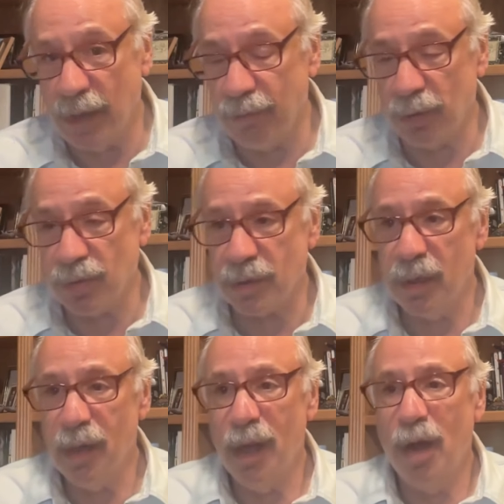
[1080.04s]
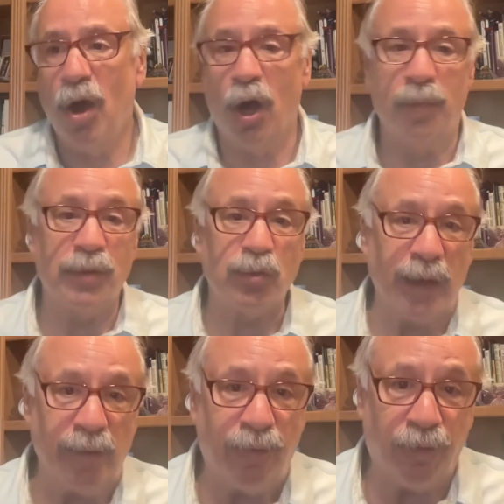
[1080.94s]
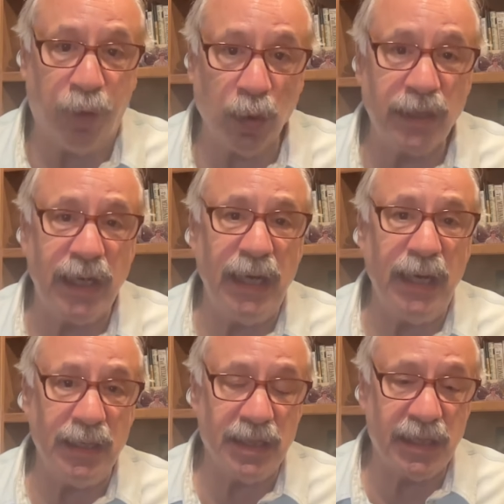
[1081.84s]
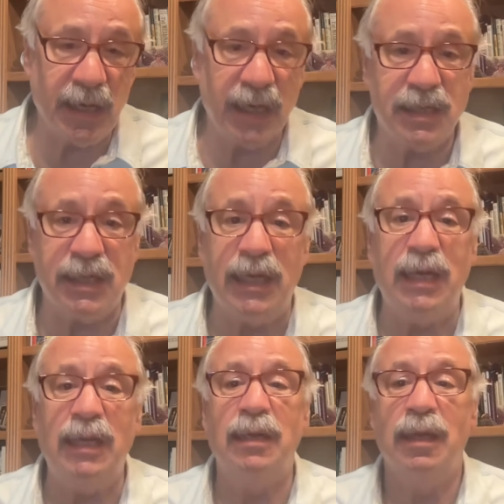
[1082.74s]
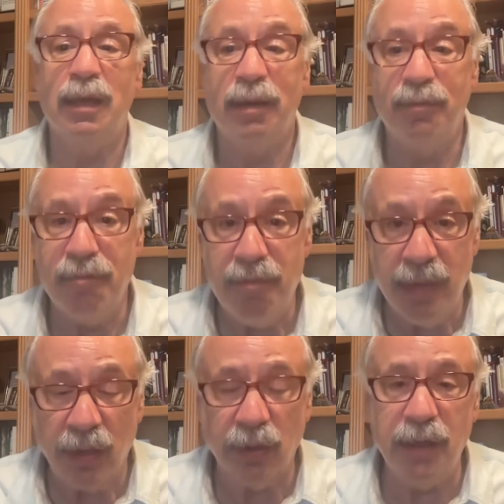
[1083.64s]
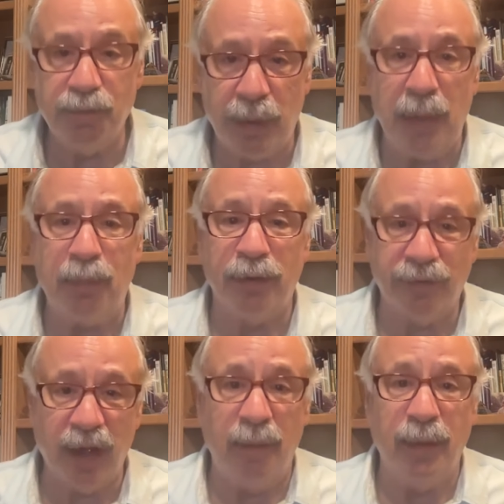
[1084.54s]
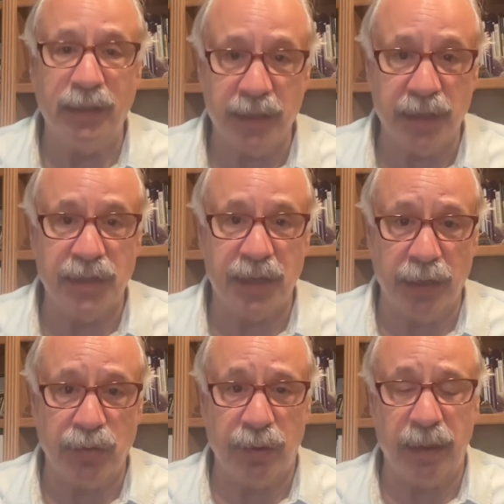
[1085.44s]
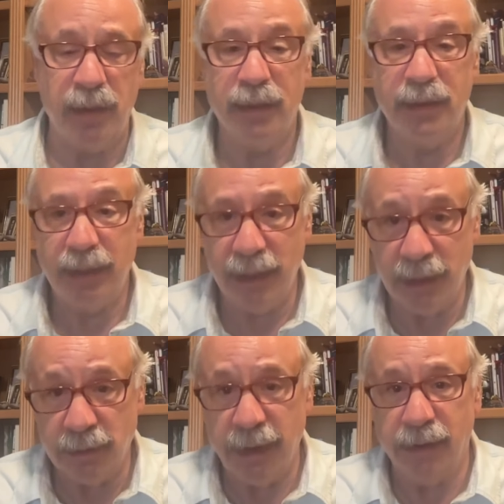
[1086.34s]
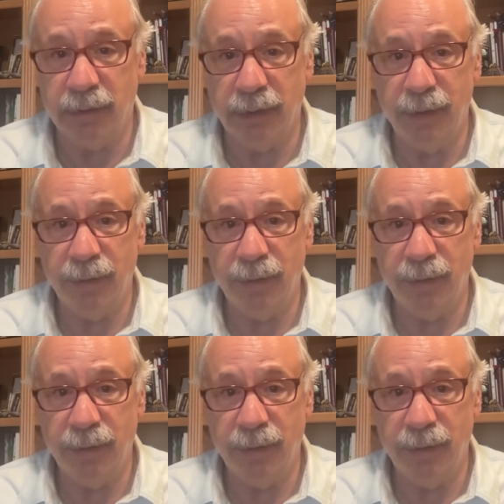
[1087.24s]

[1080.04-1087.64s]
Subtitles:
numbers are between 14 and 16 million people have come into this country illegally.